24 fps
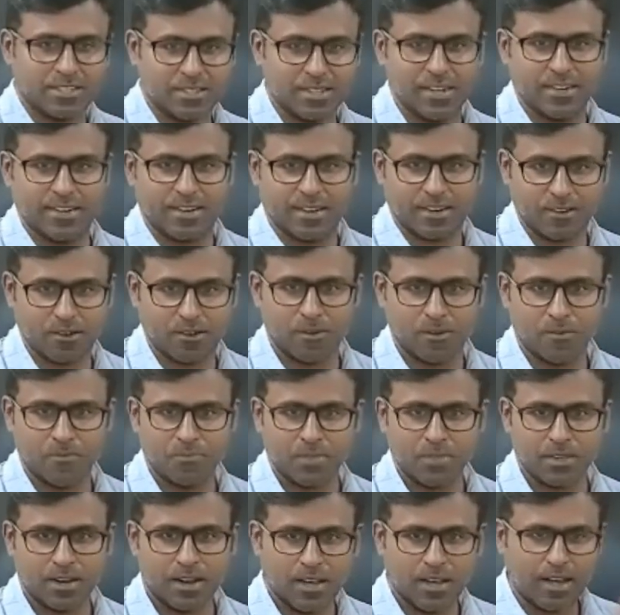that at all.
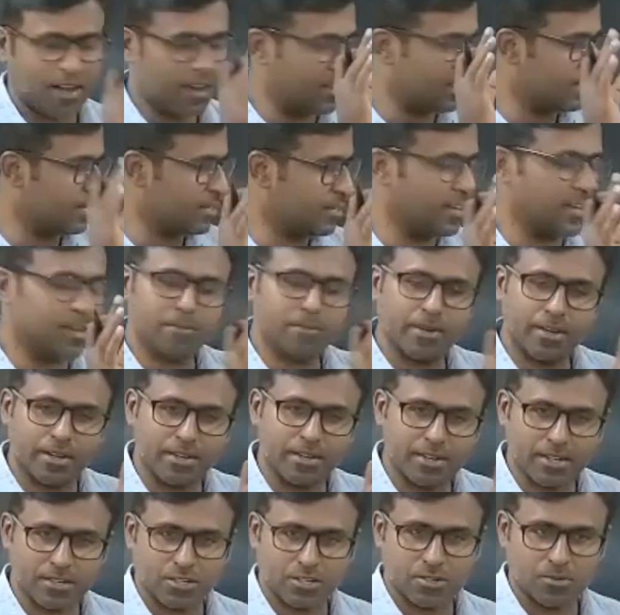Last time I
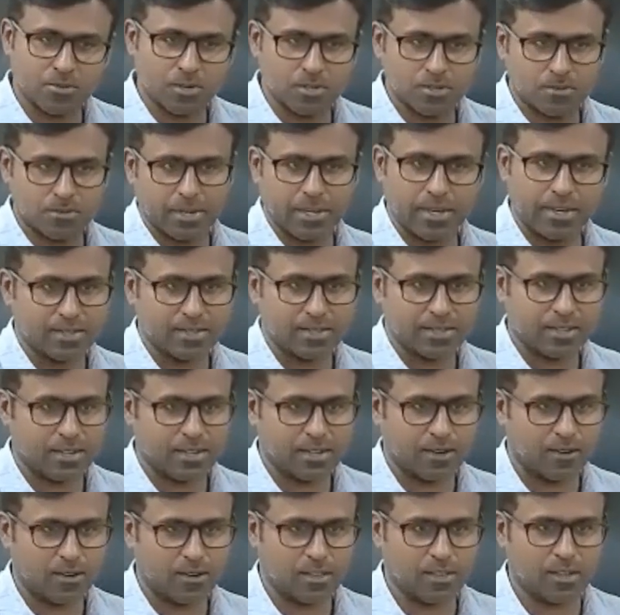touched was my result,
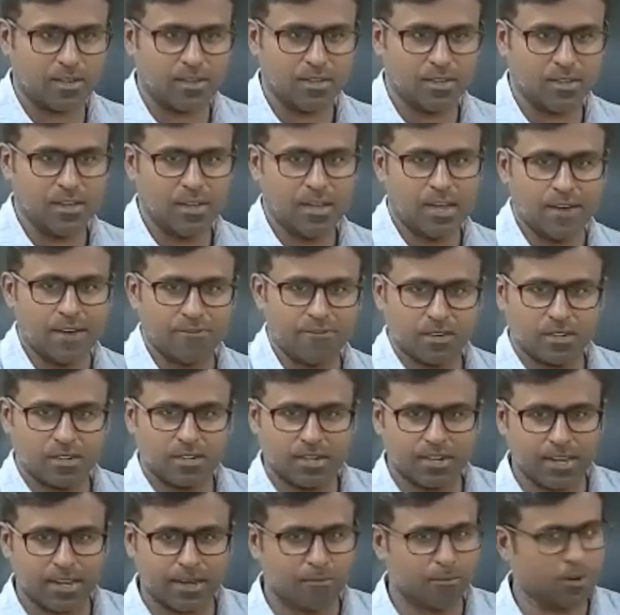all of that. After
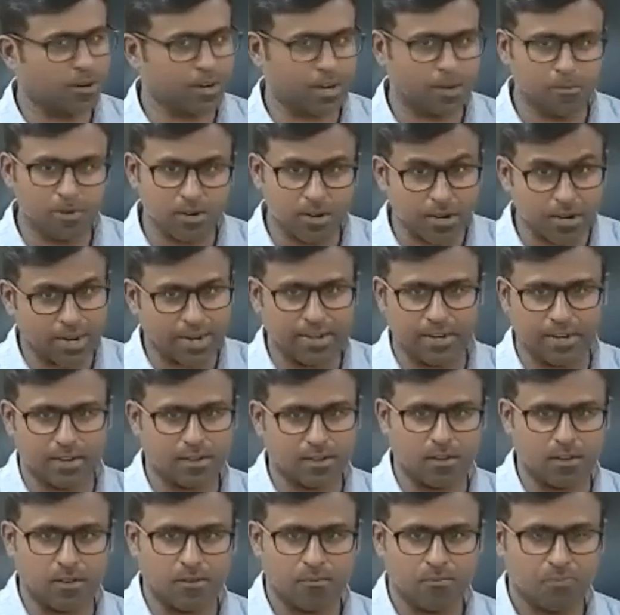that, I'm not able to write at
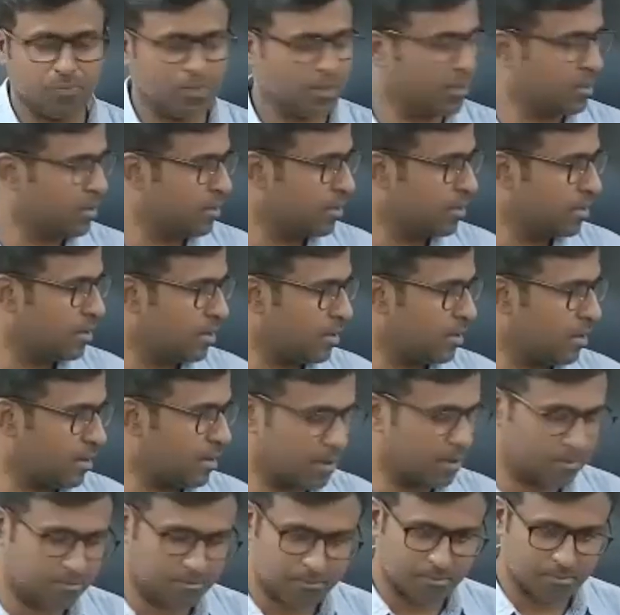all.
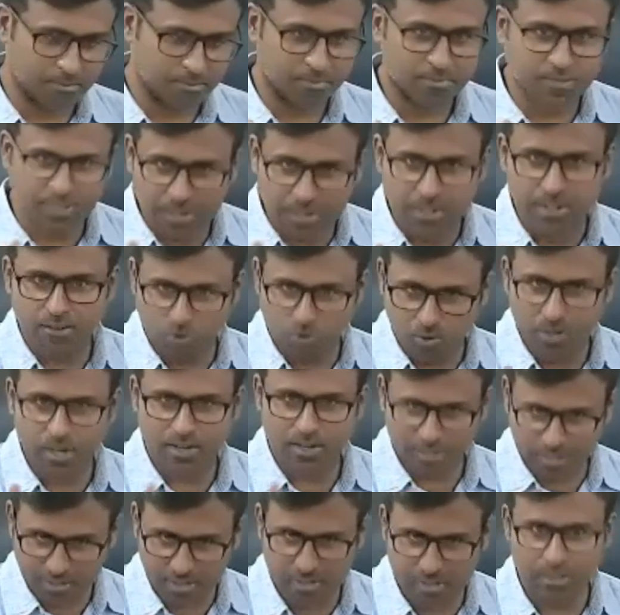Look at
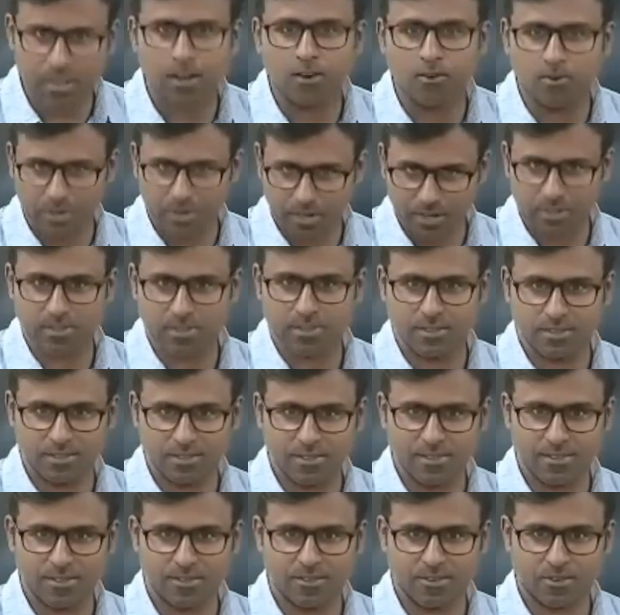this is how it is.
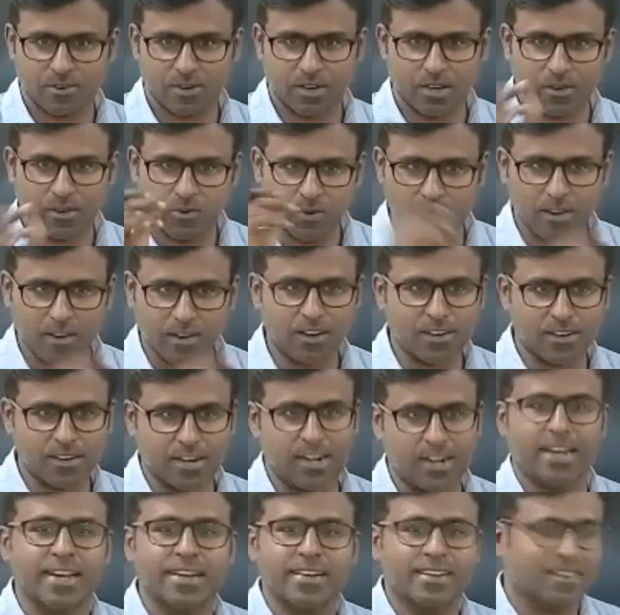You cannot
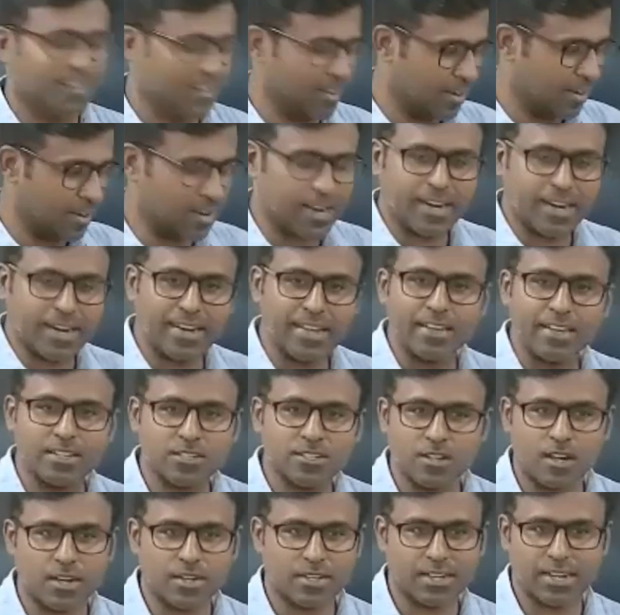write. Writing is
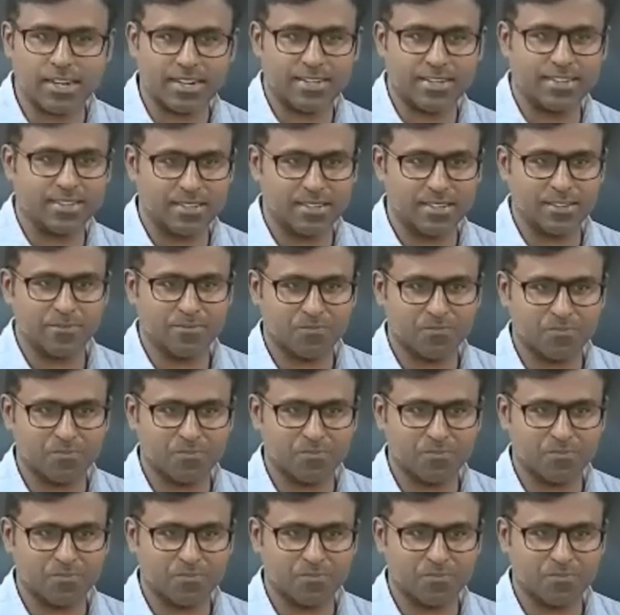not that easy.